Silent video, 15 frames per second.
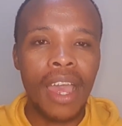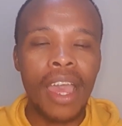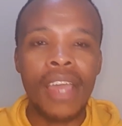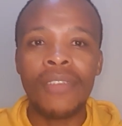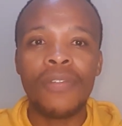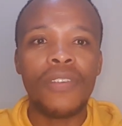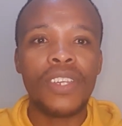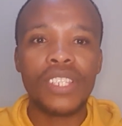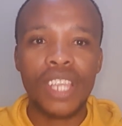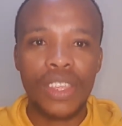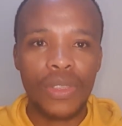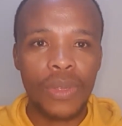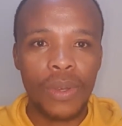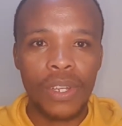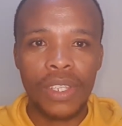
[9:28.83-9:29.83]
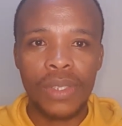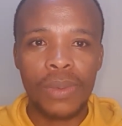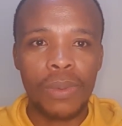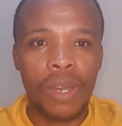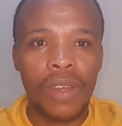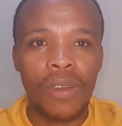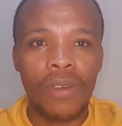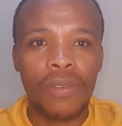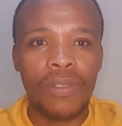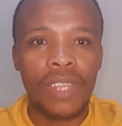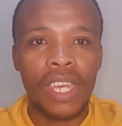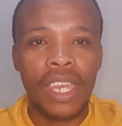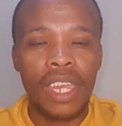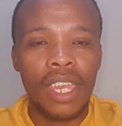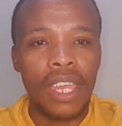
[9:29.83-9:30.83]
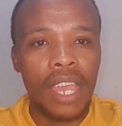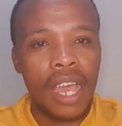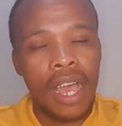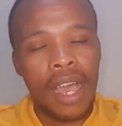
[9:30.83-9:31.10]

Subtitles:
at first I thought it's one of the